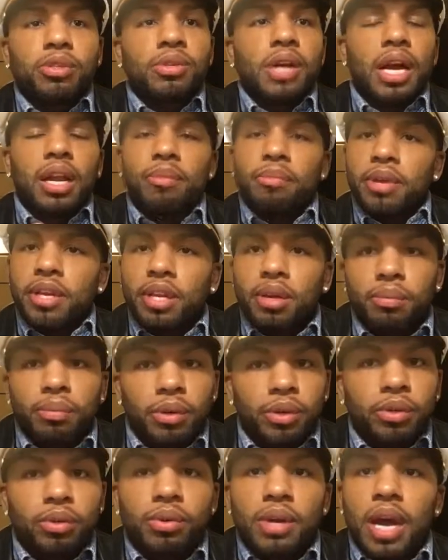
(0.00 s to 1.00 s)
You got to make it
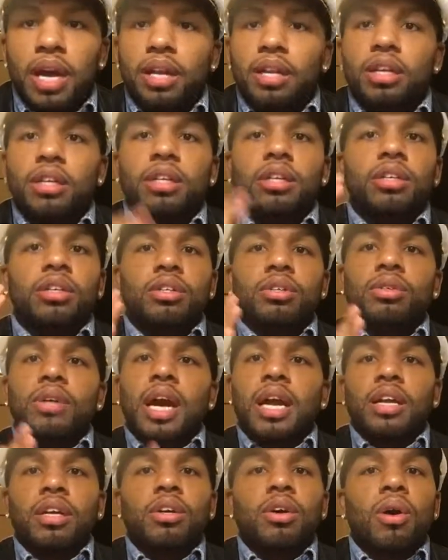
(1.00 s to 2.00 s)
work. You gotta
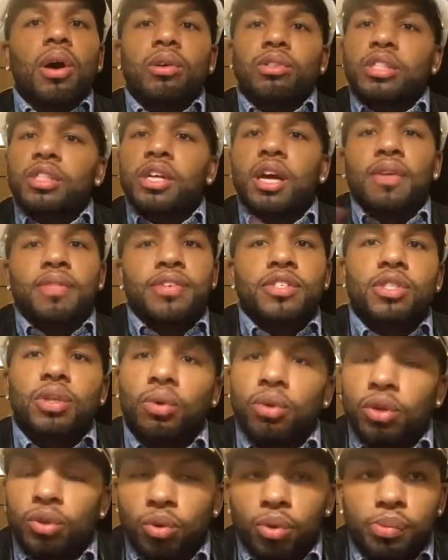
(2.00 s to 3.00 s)
go out your comfort
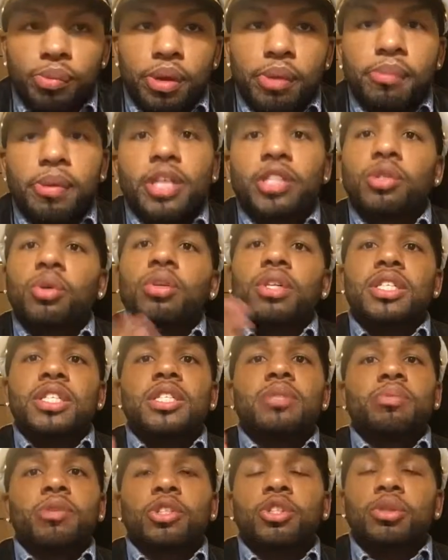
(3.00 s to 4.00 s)
zone a little bit. Make sure this
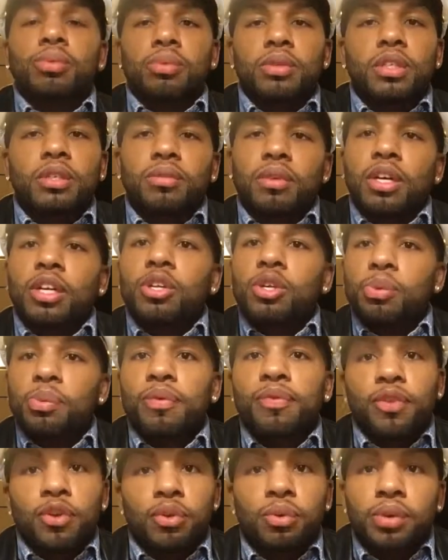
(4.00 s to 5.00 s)
is what you really want to do
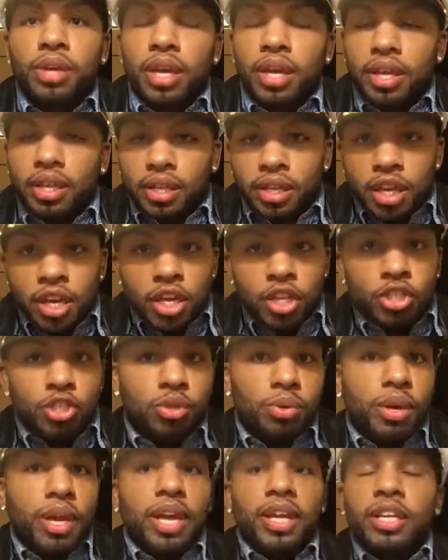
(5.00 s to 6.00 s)
before you get
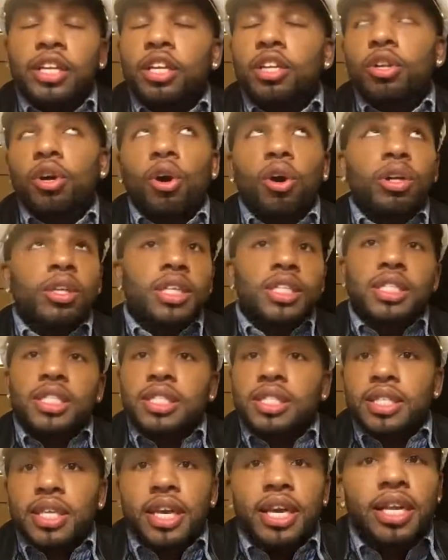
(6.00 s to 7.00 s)
into any long
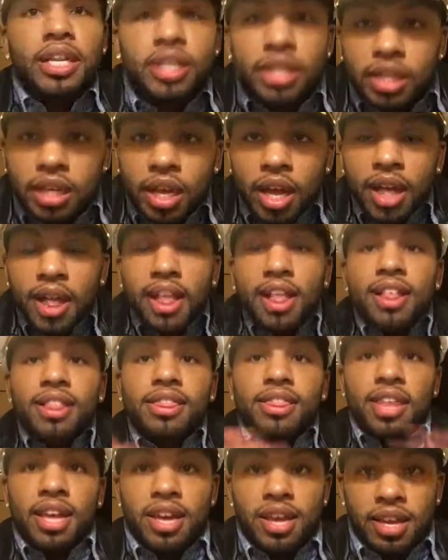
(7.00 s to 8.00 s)
distance
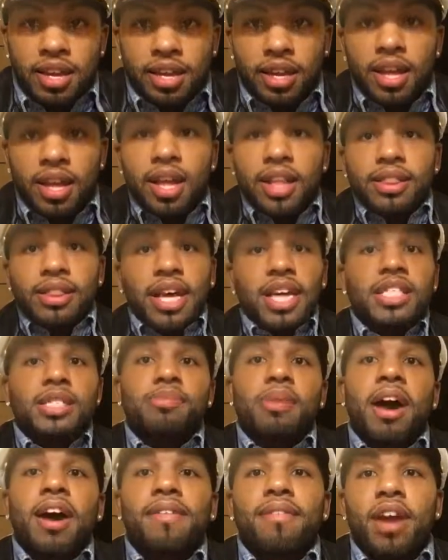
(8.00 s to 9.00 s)
anything. That's
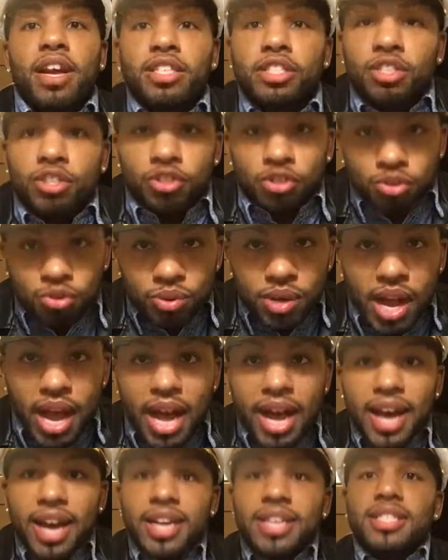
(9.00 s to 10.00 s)
my advice to you
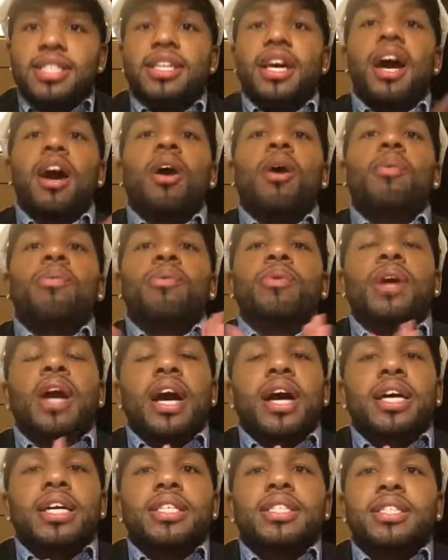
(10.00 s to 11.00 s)
guys. I hope you
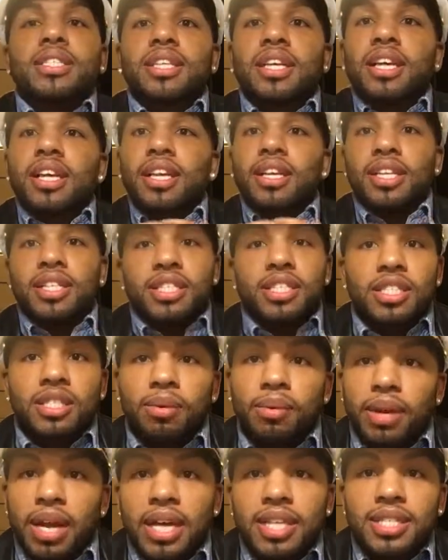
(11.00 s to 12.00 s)
guys listen to
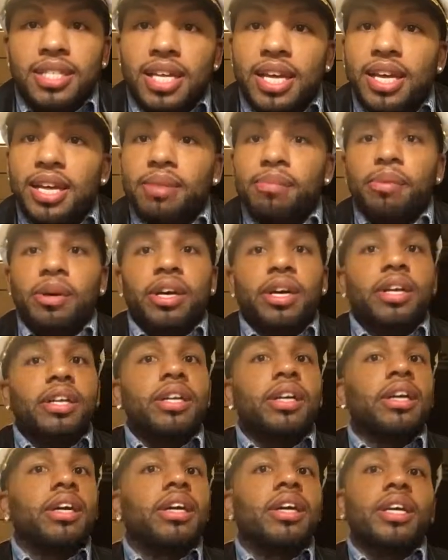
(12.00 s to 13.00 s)
what I said, but
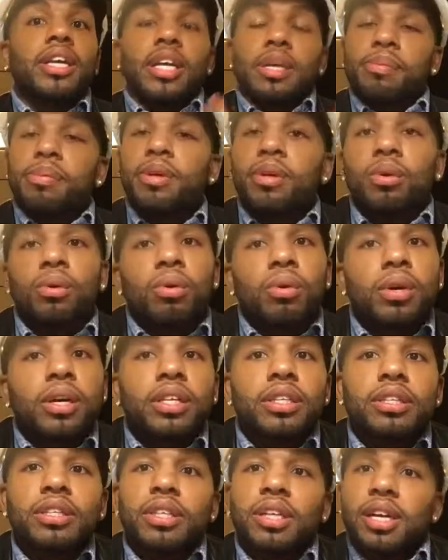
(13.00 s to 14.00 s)
keep it
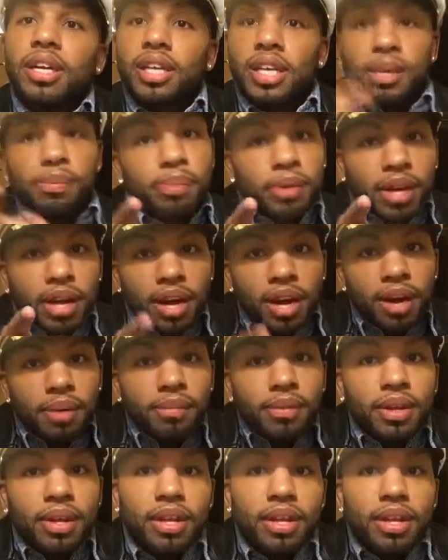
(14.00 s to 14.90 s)
going, keep it up.